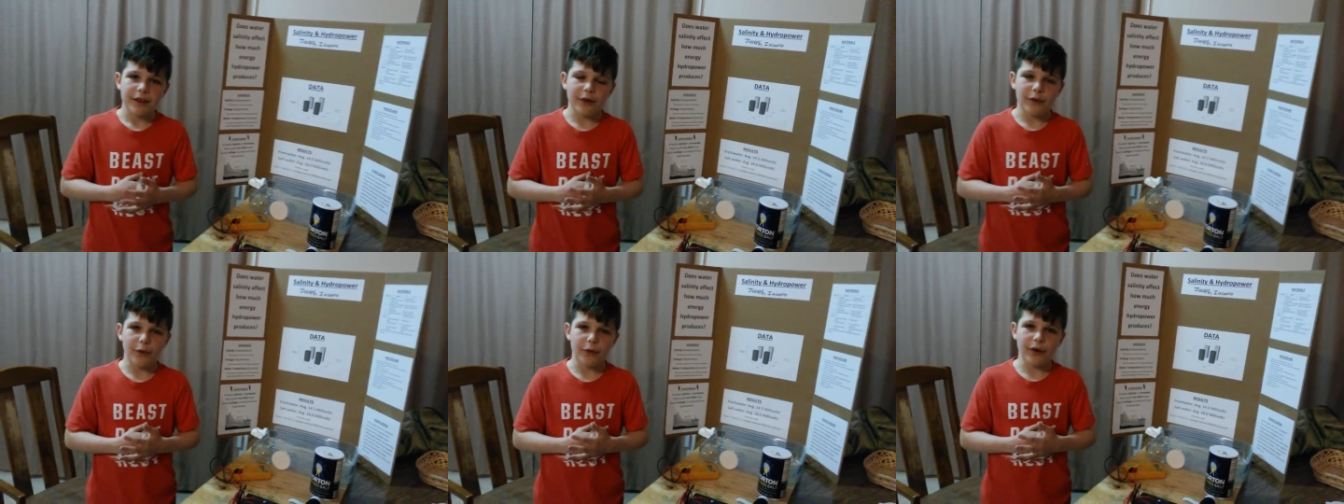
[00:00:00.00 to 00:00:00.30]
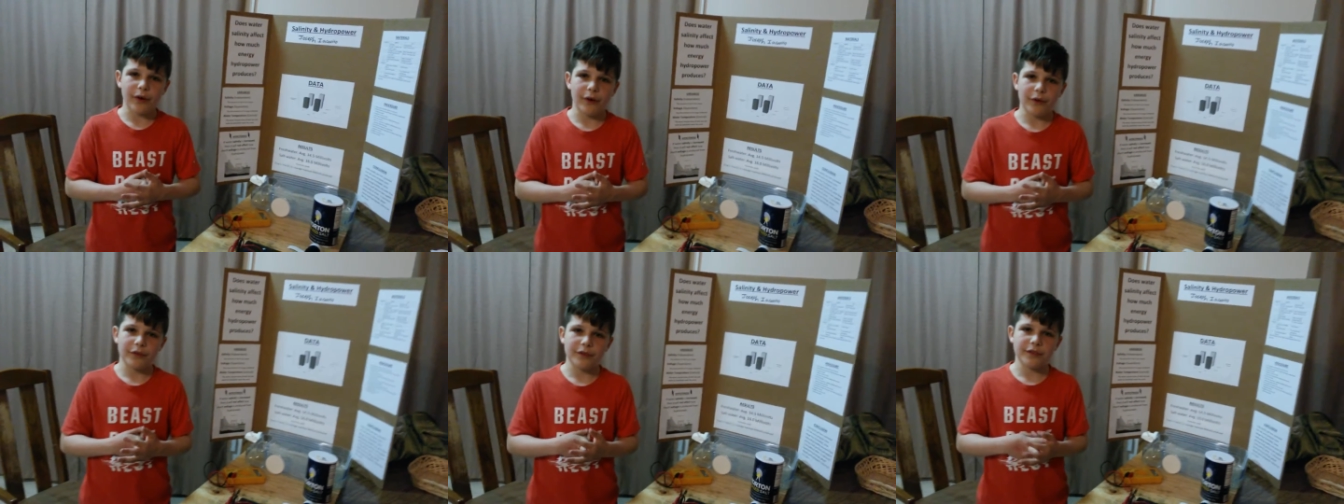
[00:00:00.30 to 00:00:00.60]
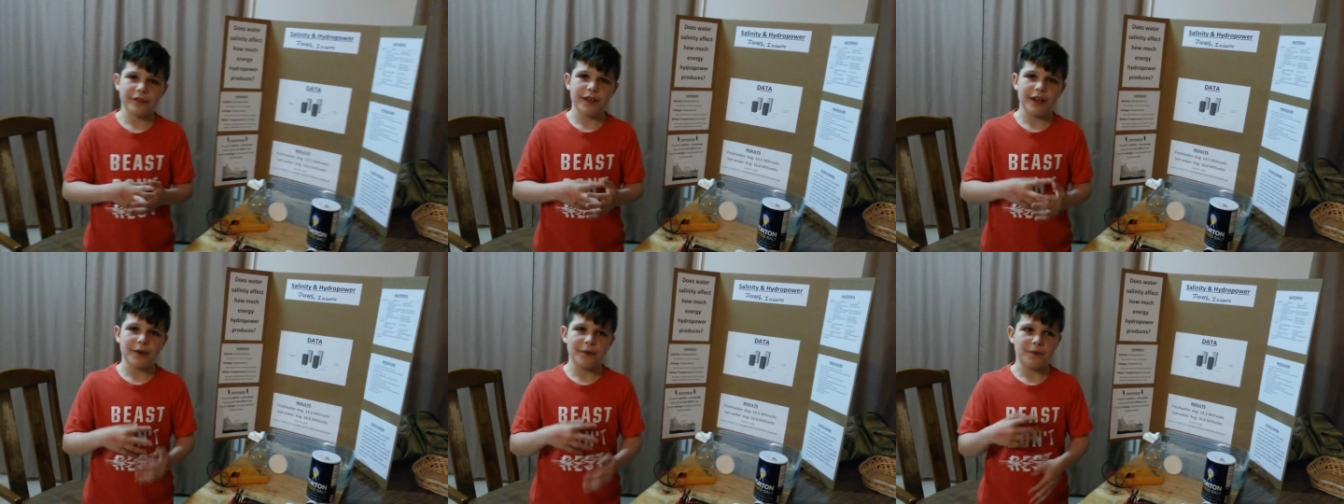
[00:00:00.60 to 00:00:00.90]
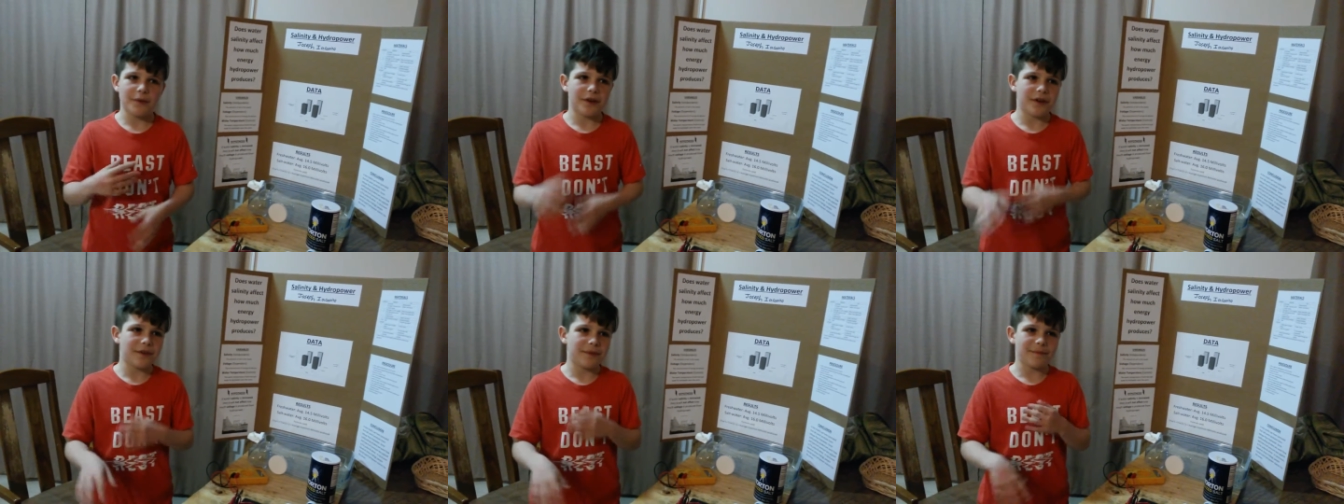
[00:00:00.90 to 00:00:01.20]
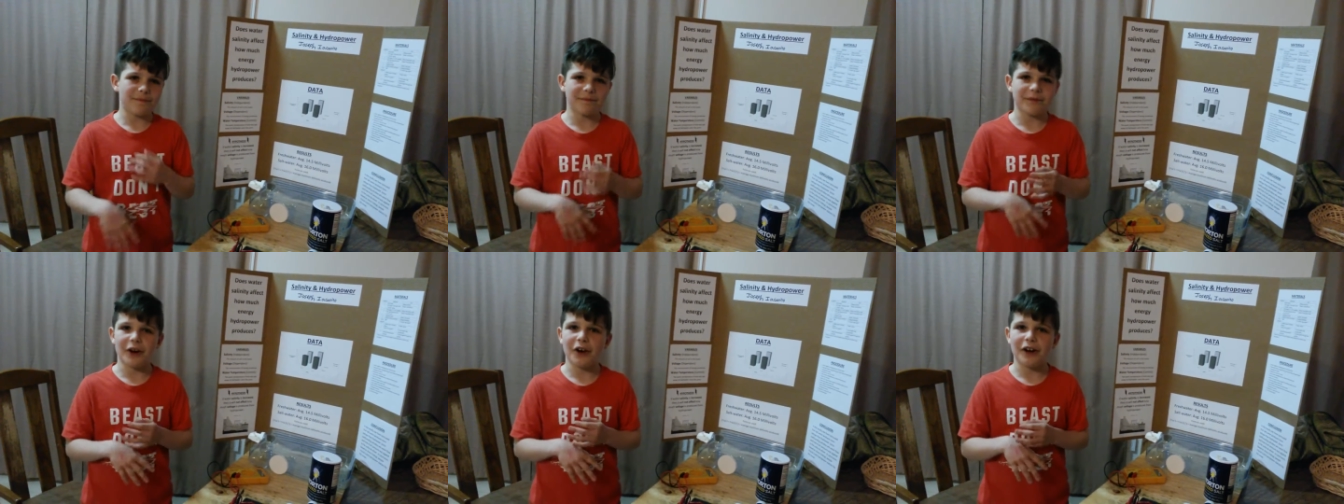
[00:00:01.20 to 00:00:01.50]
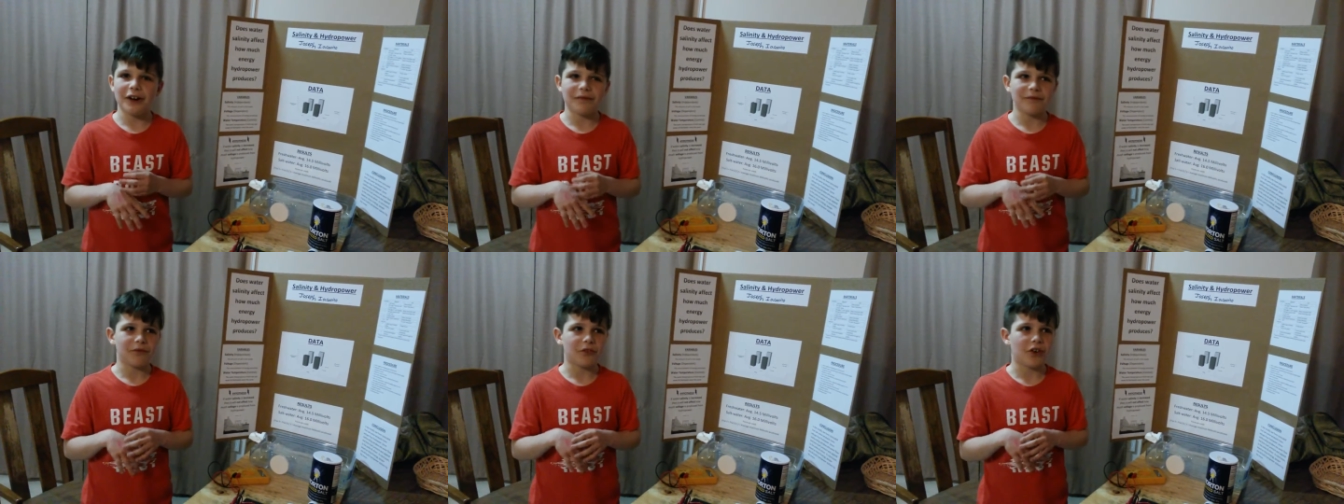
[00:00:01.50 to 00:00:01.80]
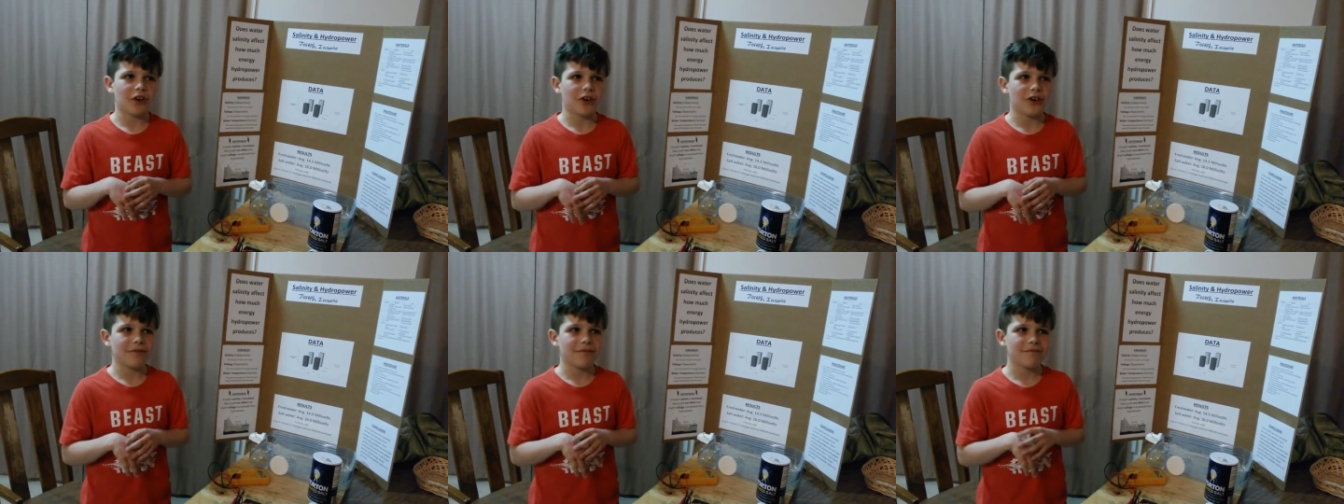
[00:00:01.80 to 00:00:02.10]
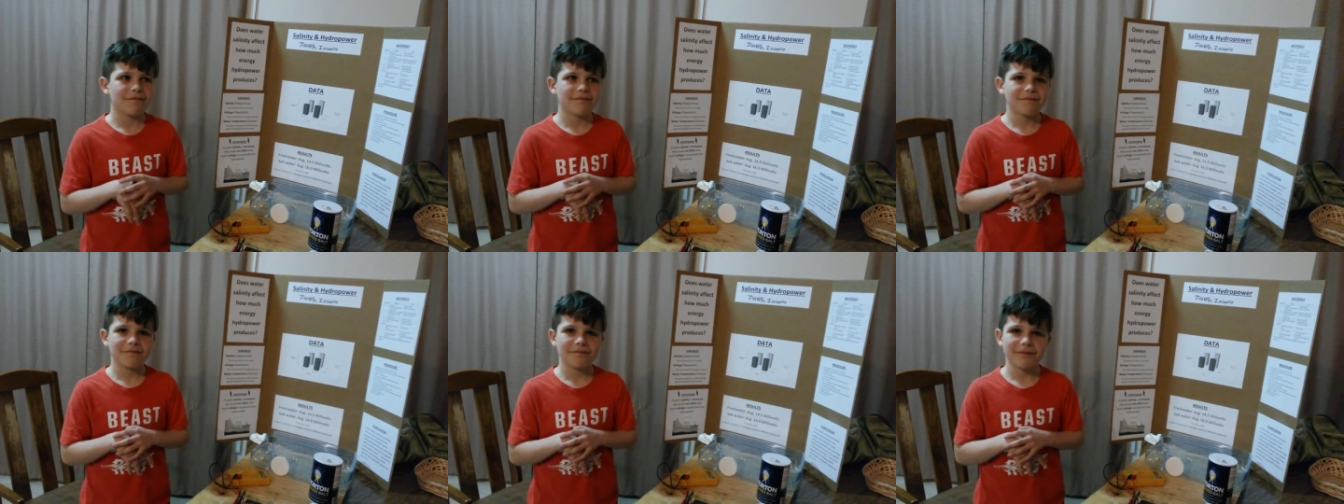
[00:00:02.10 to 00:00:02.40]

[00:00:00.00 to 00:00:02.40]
or else it would have gone wrong